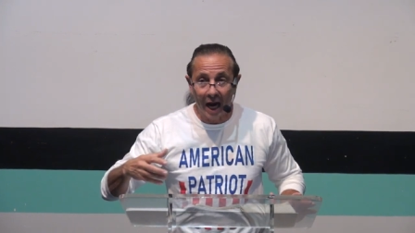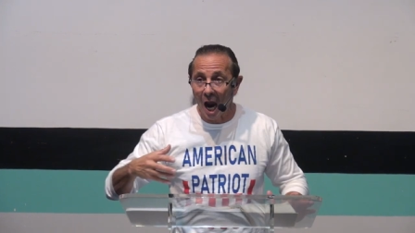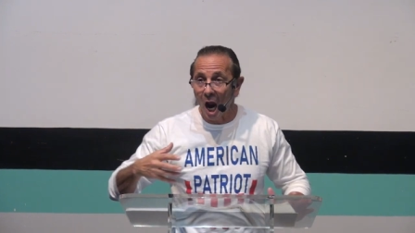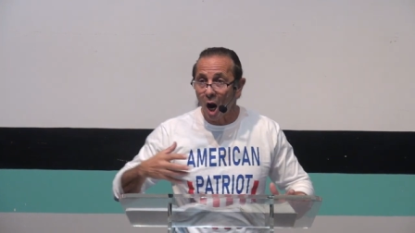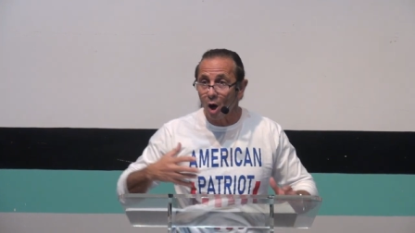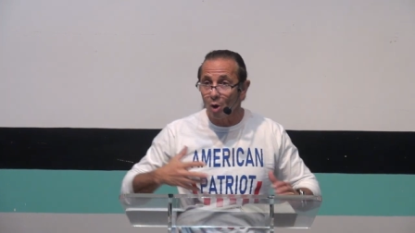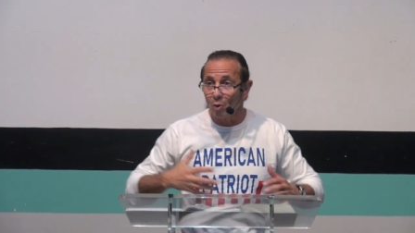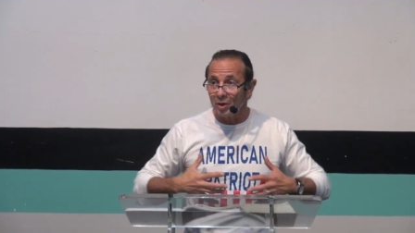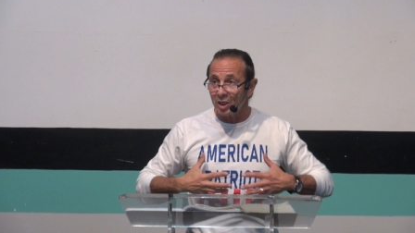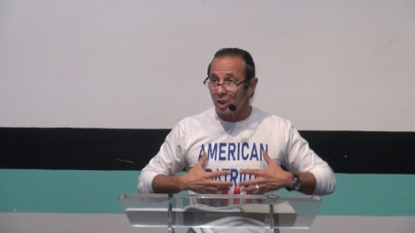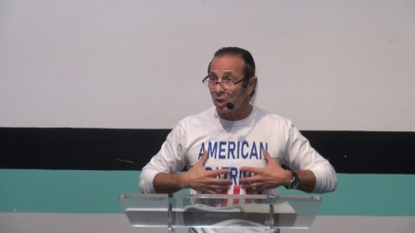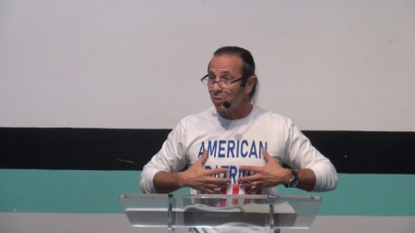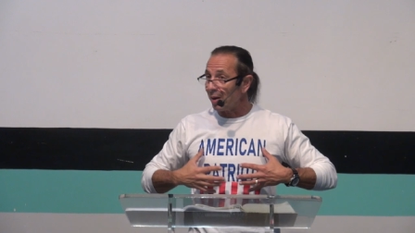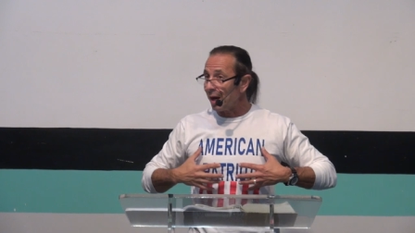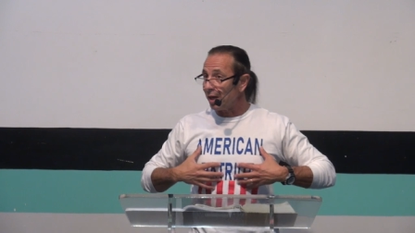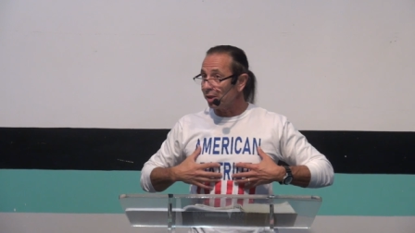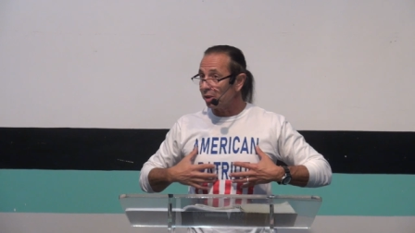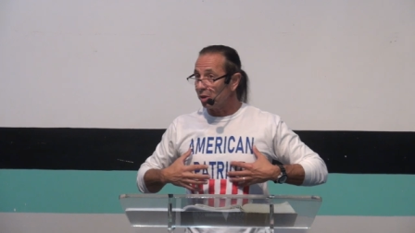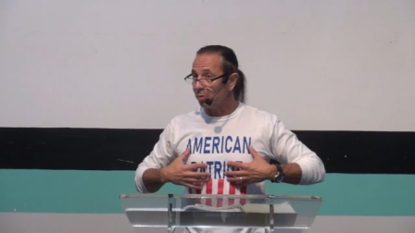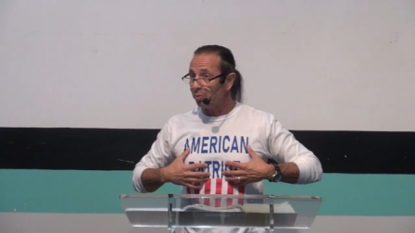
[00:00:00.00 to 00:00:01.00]
our
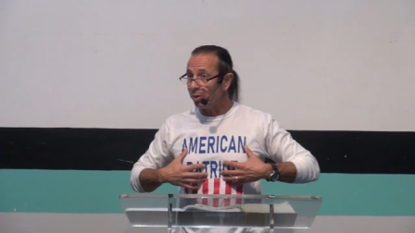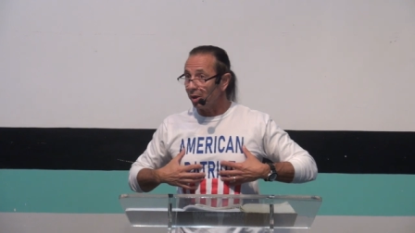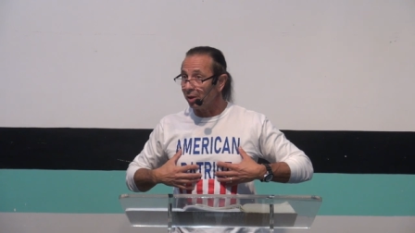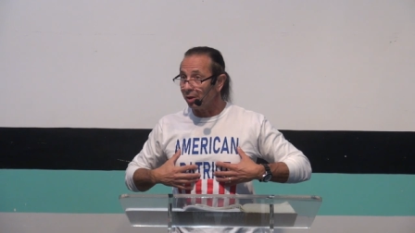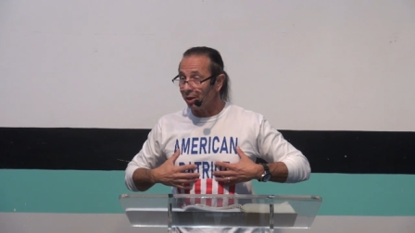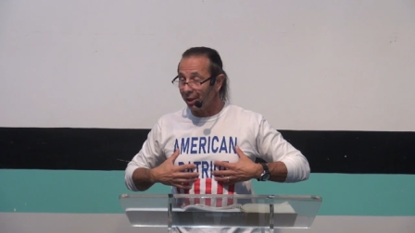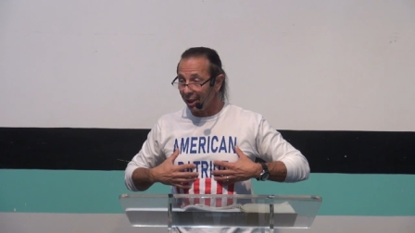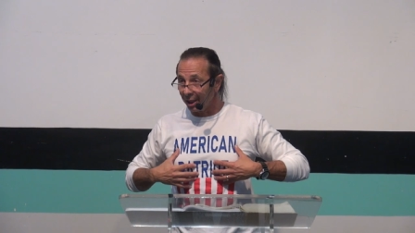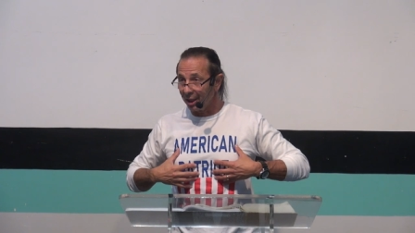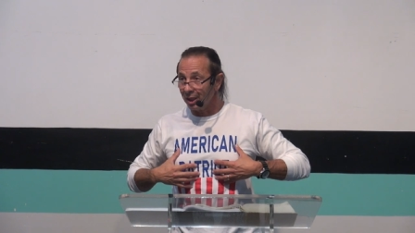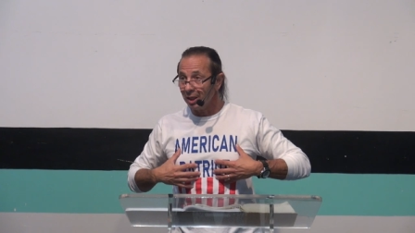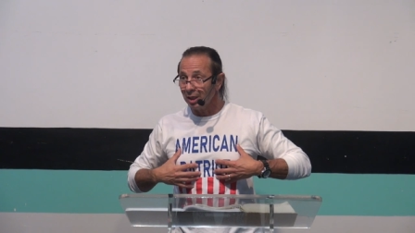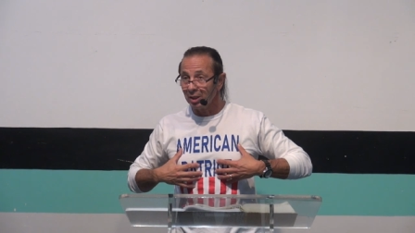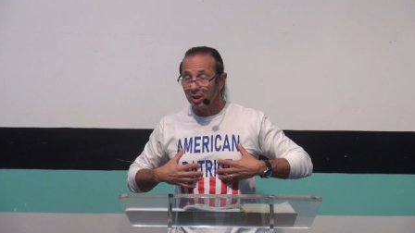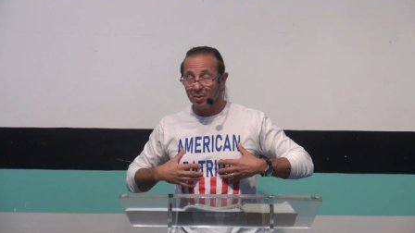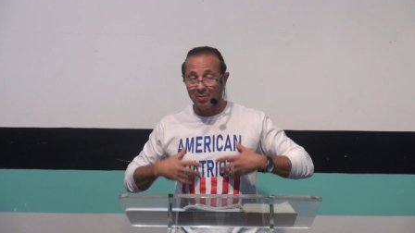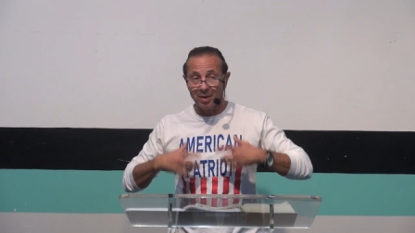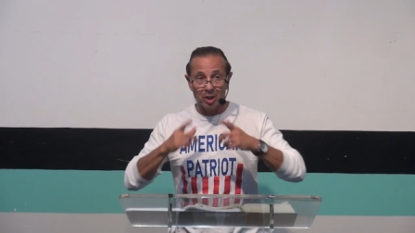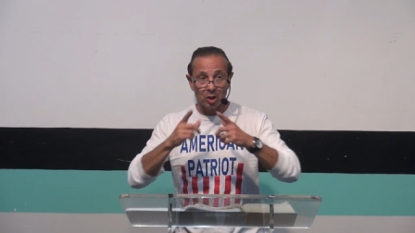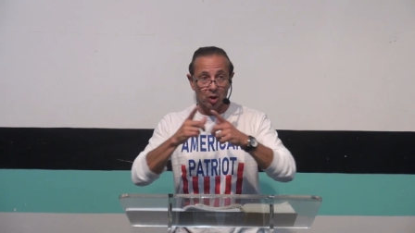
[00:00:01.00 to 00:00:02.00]
responsibility
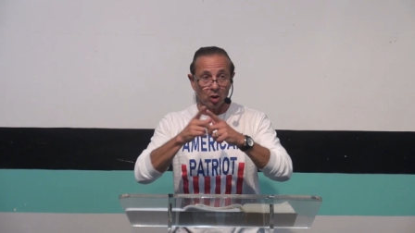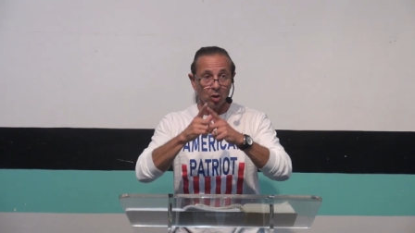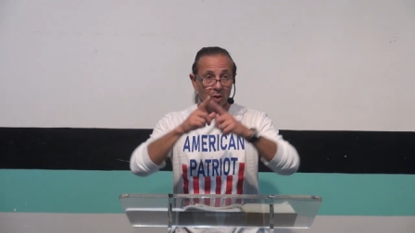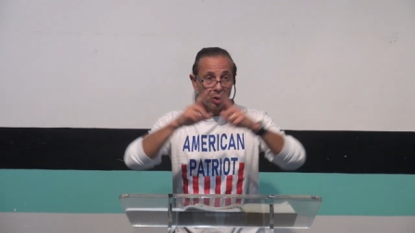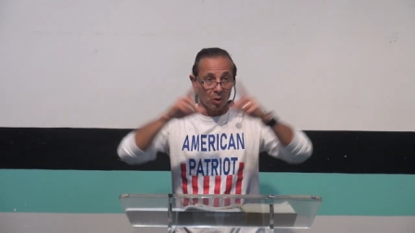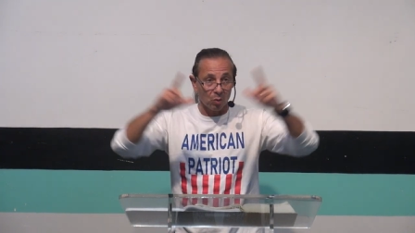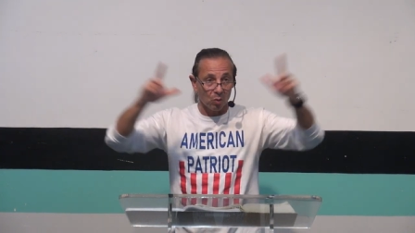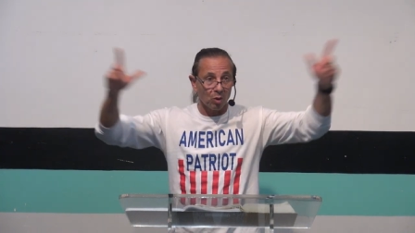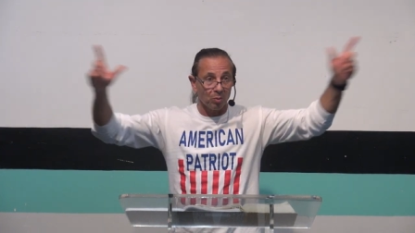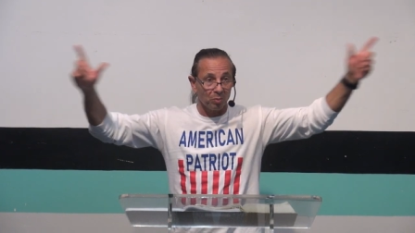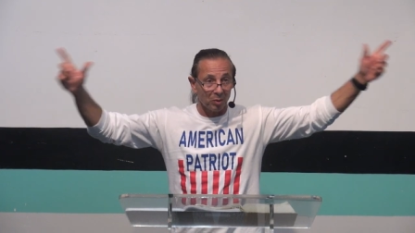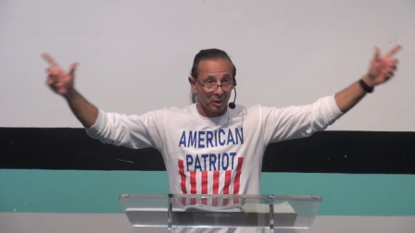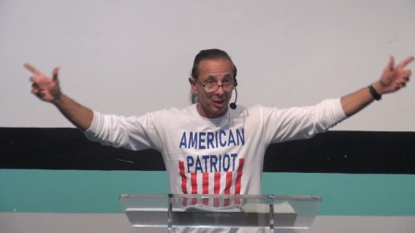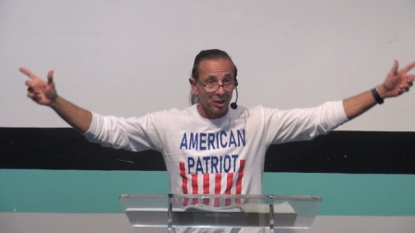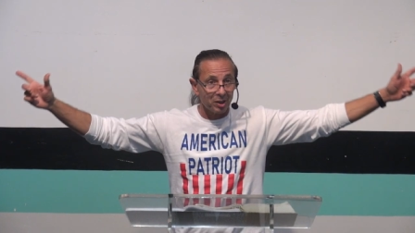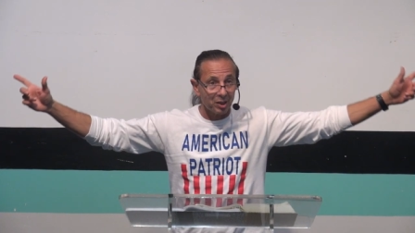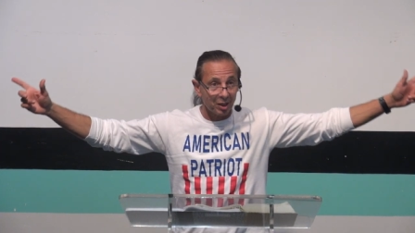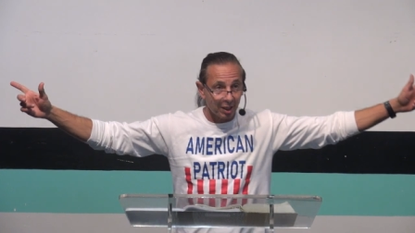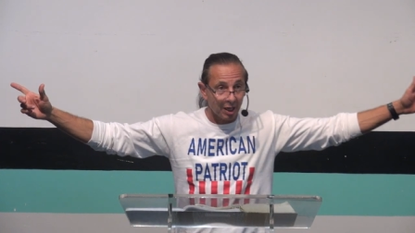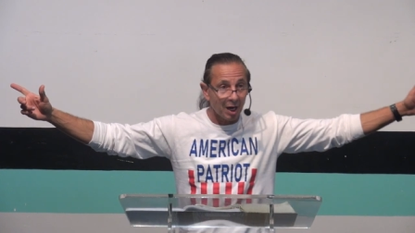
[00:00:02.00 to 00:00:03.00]
to make sure that we're
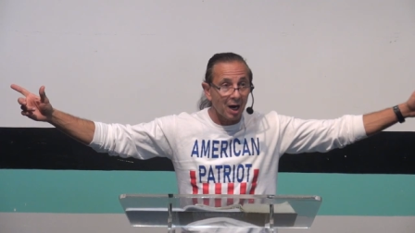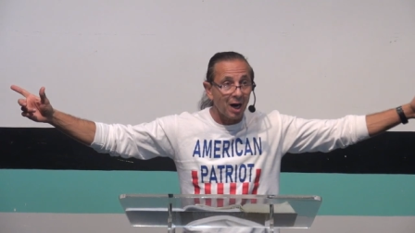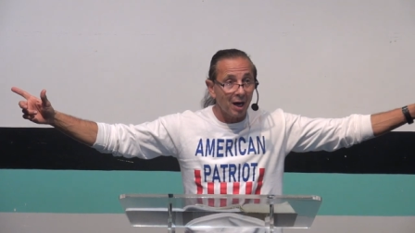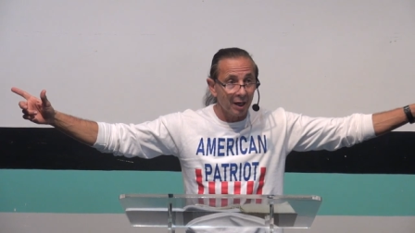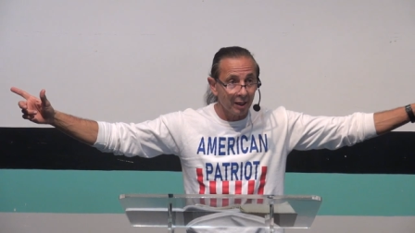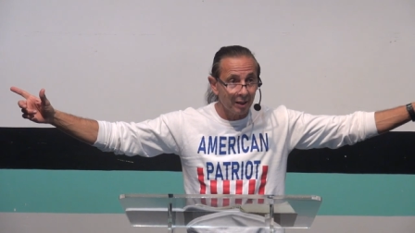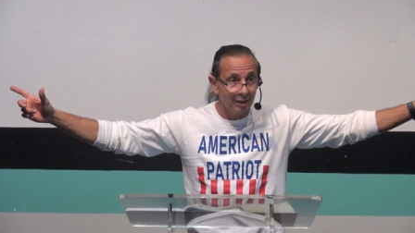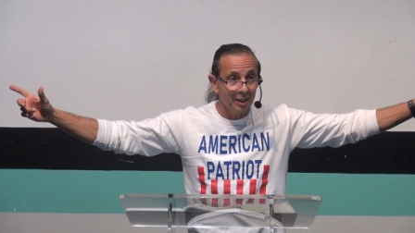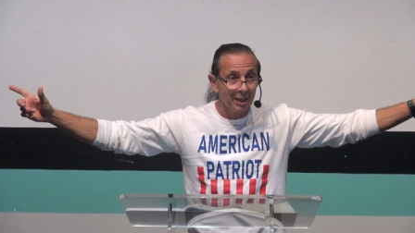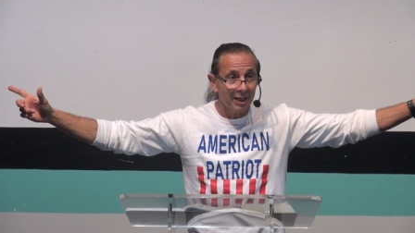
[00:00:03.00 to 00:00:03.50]
pleasing God